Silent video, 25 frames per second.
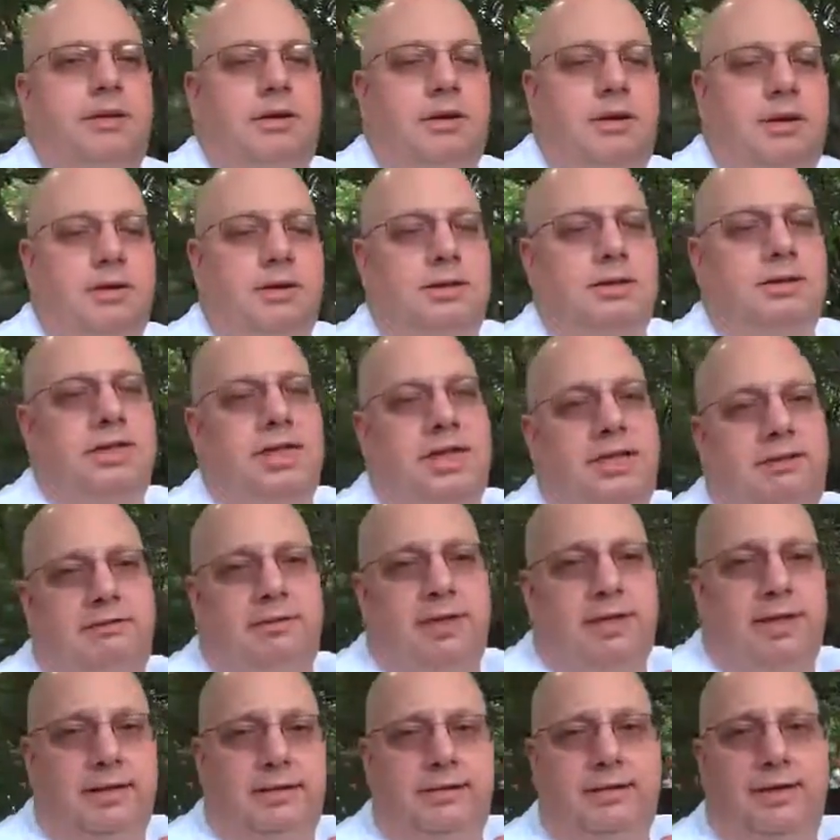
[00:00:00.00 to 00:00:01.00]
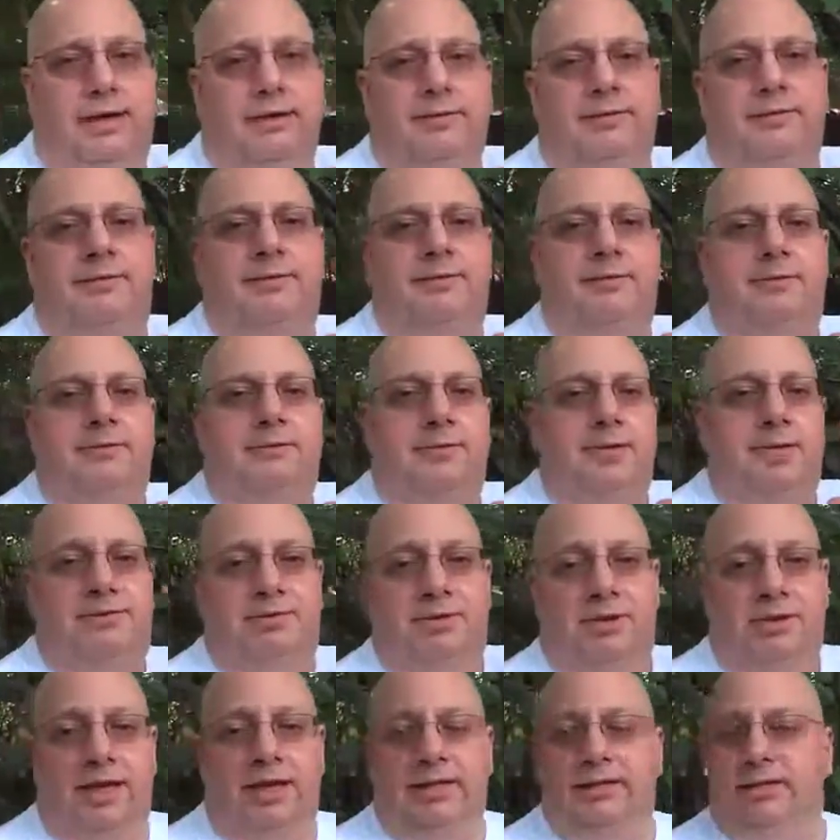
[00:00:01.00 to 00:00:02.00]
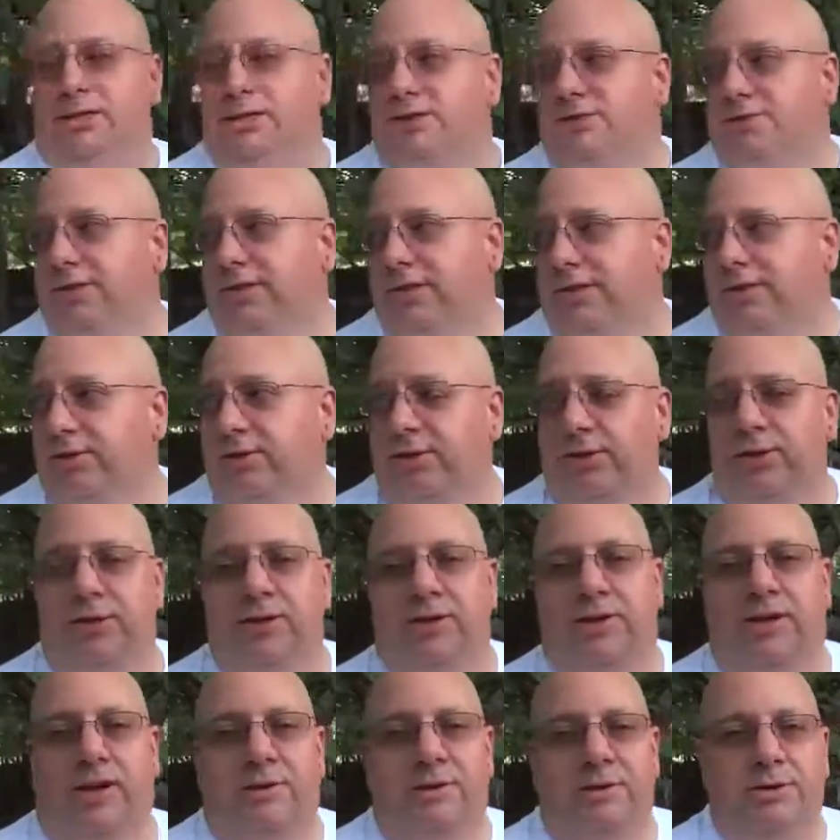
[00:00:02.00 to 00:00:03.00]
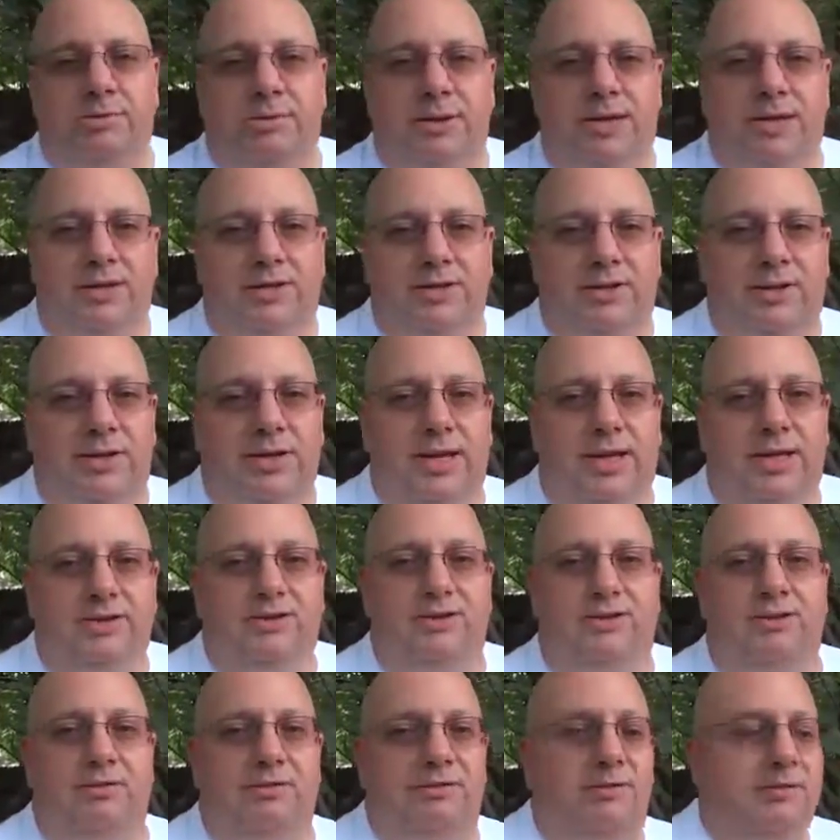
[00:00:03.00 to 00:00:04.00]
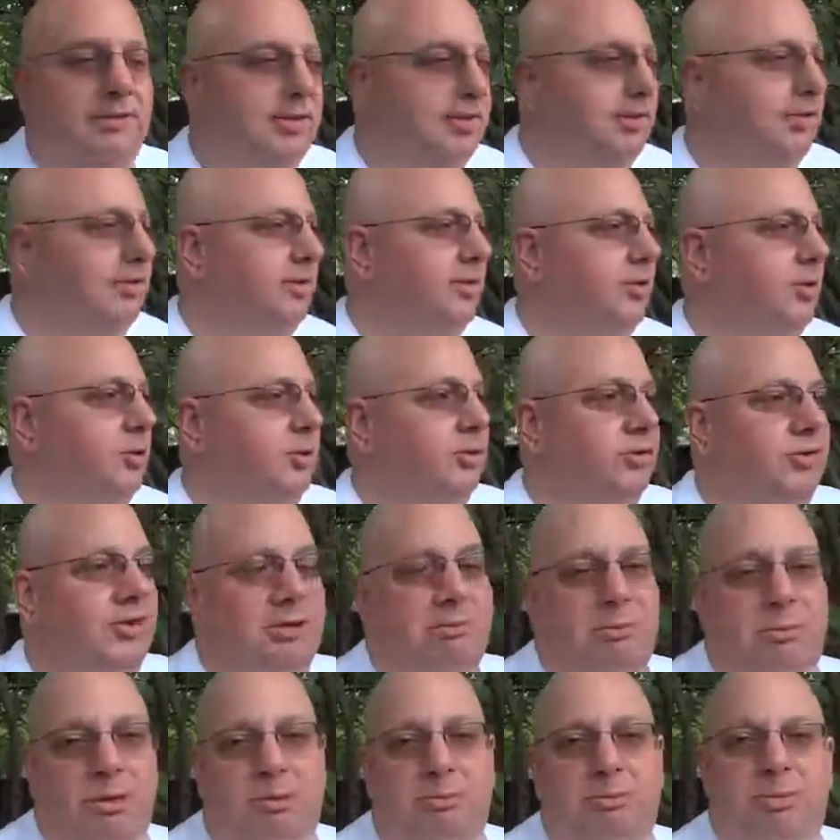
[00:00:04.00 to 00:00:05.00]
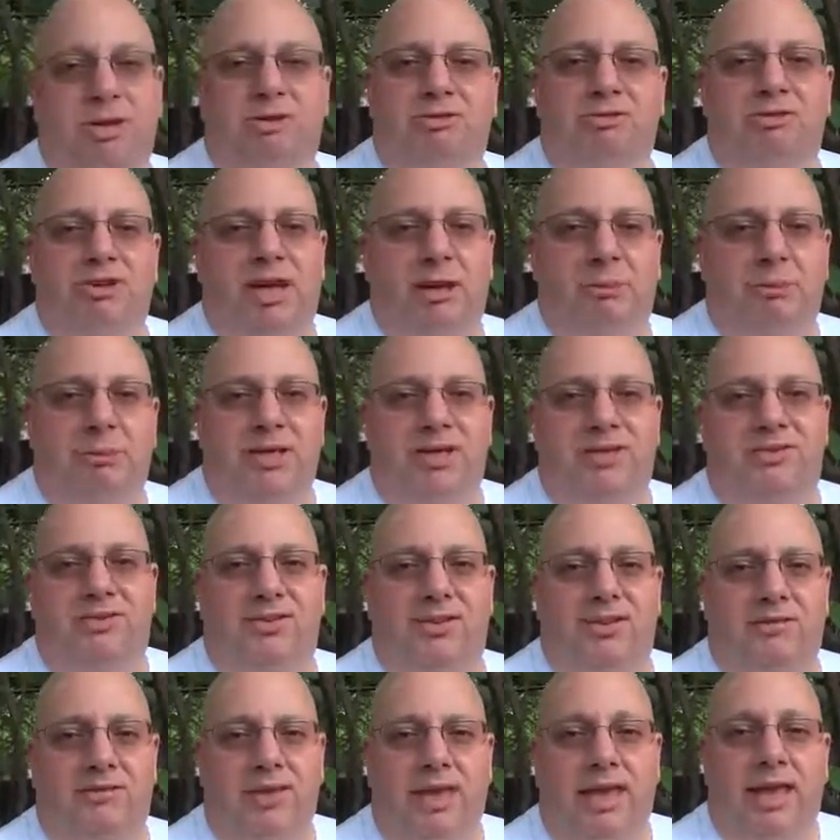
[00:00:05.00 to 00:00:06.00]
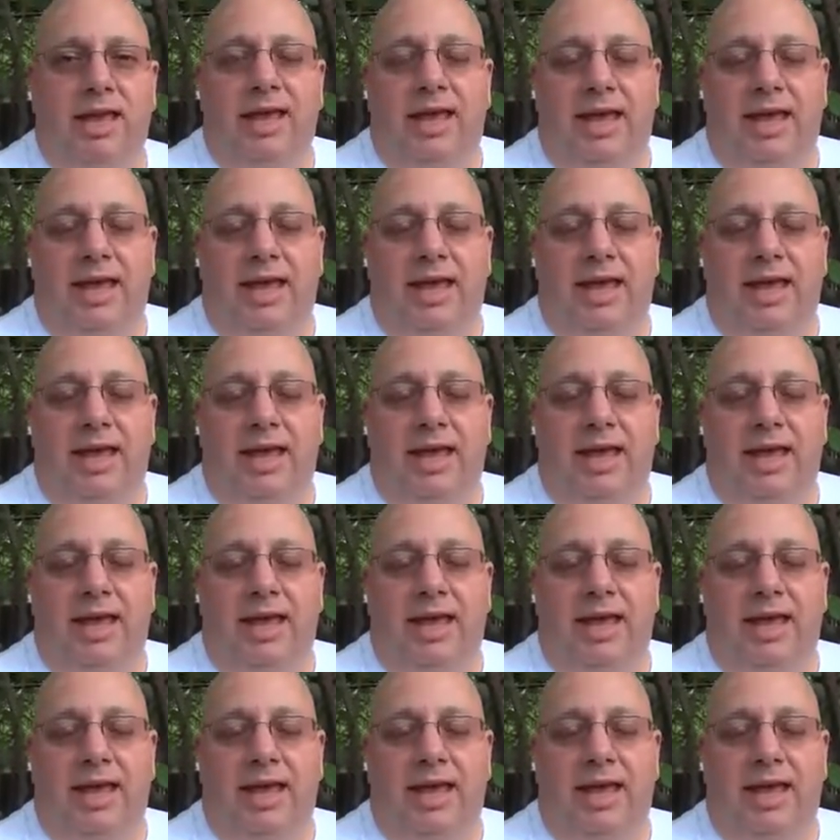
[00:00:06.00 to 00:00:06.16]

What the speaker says: Lux e veritas. If you like this video, you could always make a donation or send me a big fat pizza.